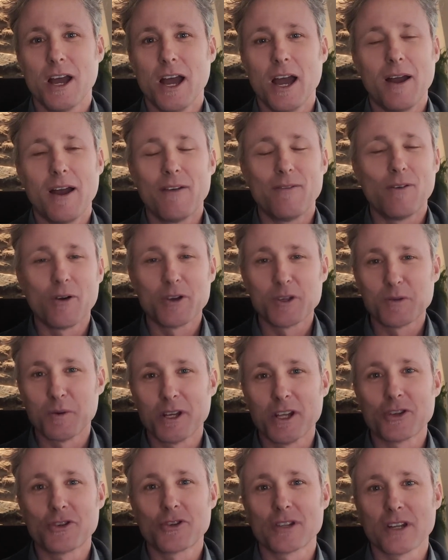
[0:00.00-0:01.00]
I've always
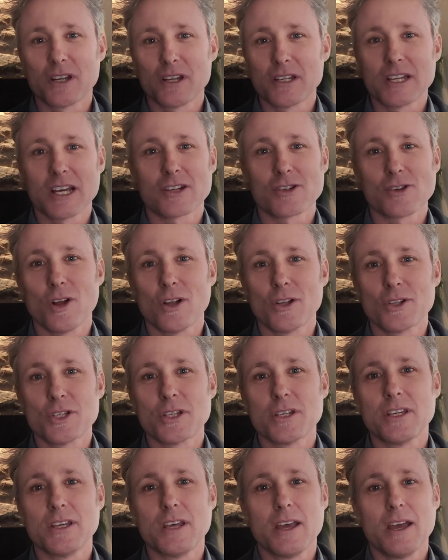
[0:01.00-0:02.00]
been interested in
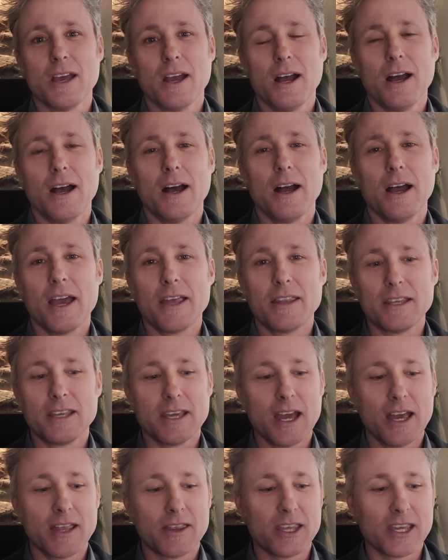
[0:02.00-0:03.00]
technology and
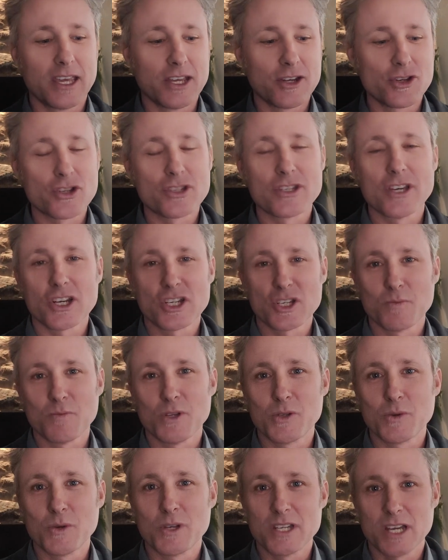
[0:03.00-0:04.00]
the intersection
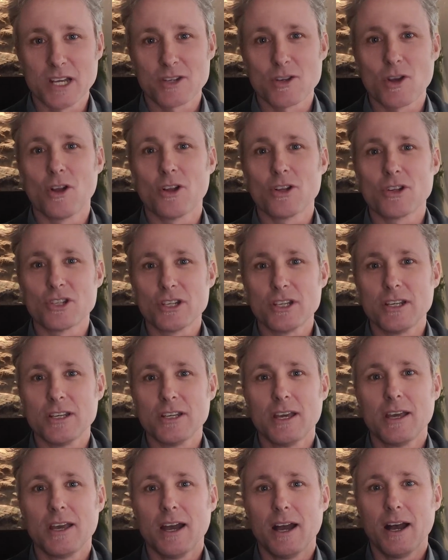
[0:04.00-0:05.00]
between
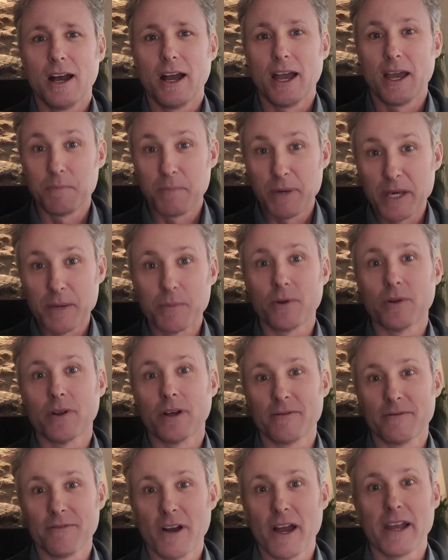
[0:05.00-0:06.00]
technology and people
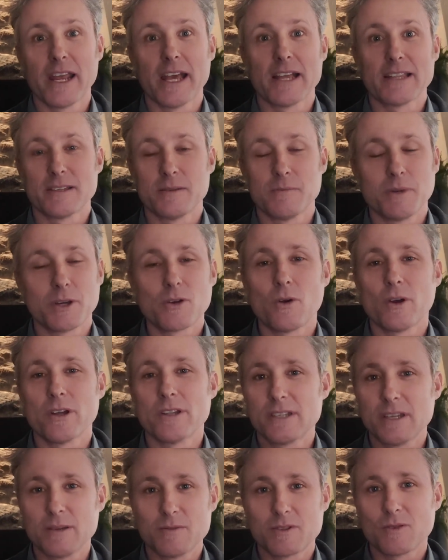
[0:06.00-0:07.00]
and finance. And
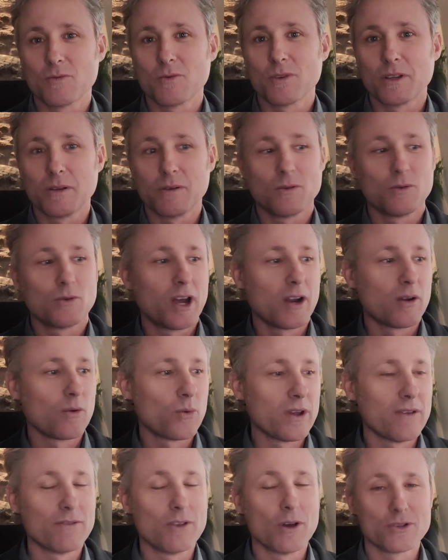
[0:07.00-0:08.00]
Bitcoin seems to really kind of
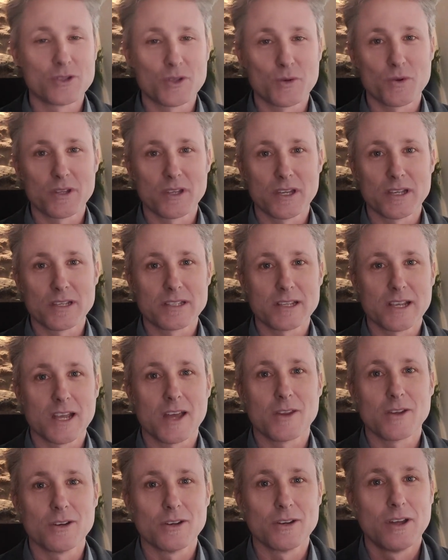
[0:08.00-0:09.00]
weave those three things
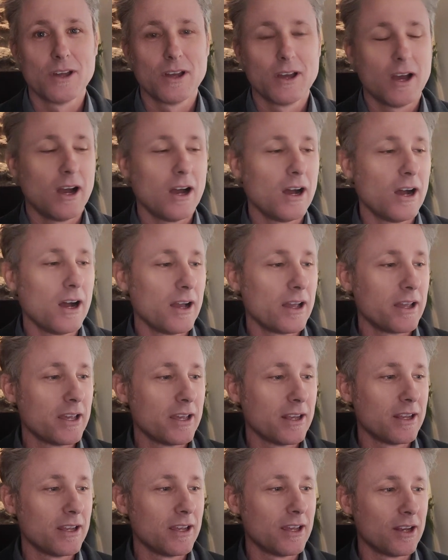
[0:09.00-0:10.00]
together
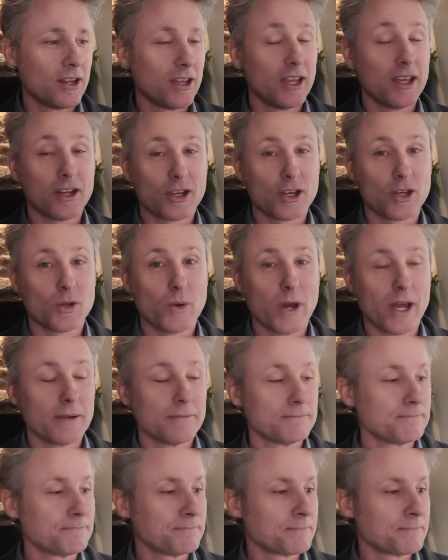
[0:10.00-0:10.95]
in a good way.